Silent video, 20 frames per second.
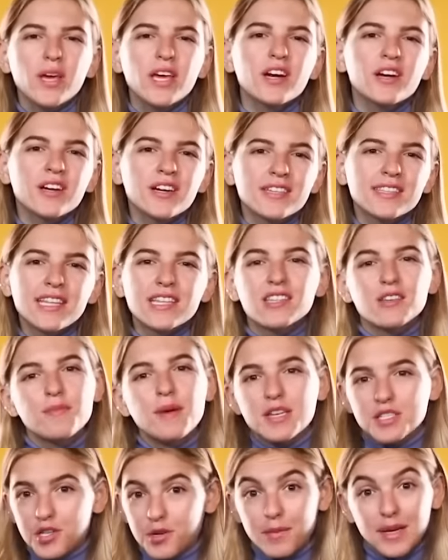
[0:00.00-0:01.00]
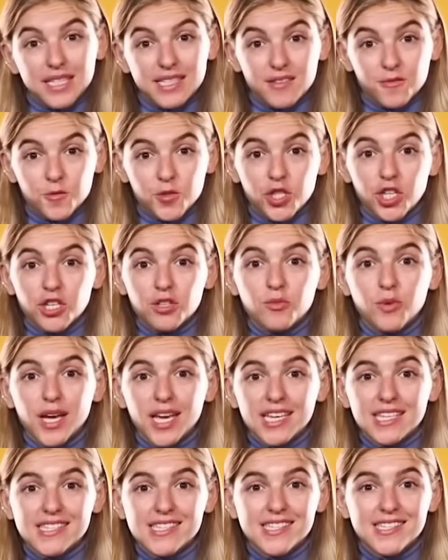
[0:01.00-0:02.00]
this comment section,
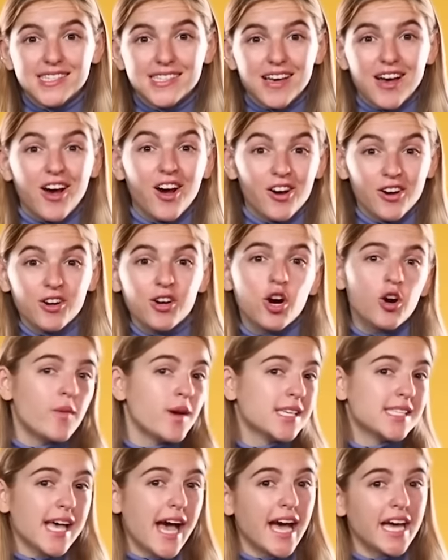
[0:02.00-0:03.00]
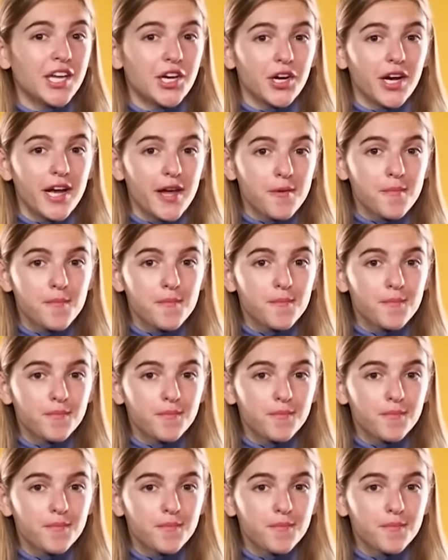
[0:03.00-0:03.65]
then it'll not only, like I said before,